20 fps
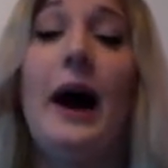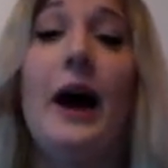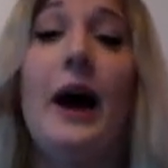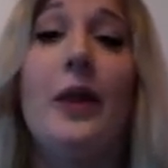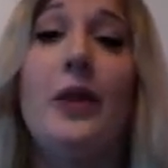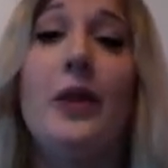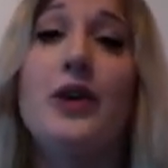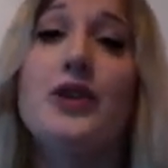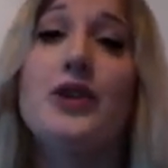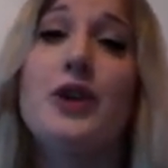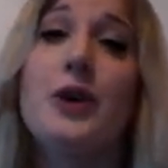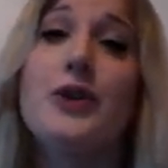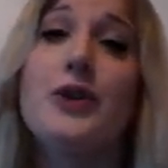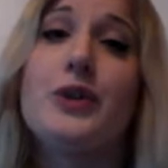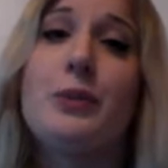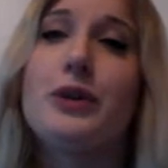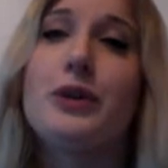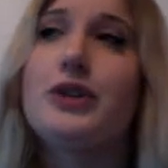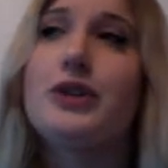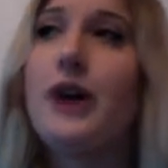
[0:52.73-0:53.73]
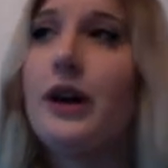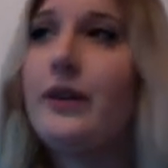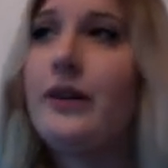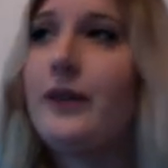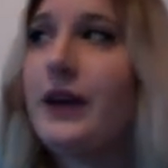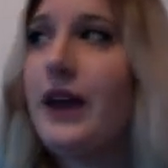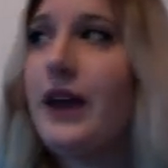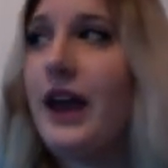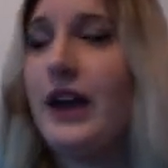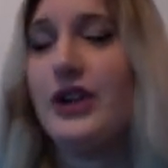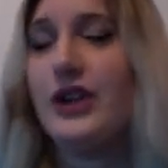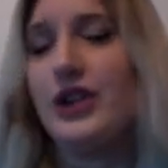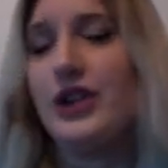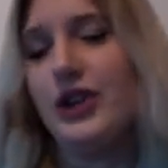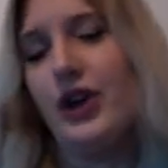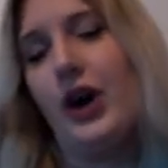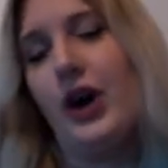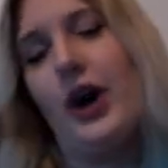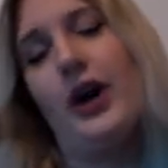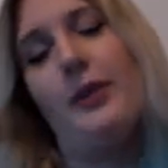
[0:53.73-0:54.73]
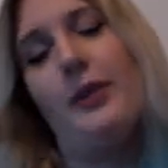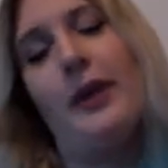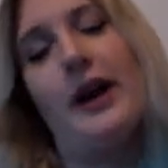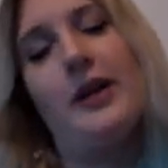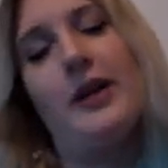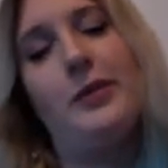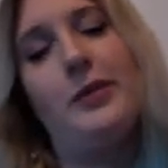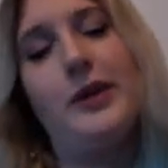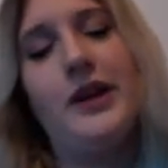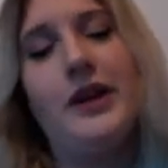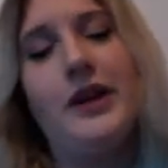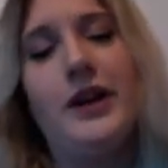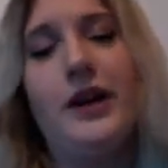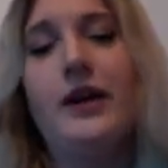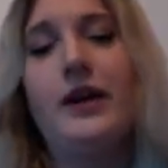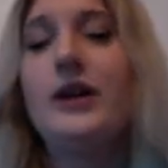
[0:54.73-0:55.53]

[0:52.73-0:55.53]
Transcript: There's also personification, onomatopoeia,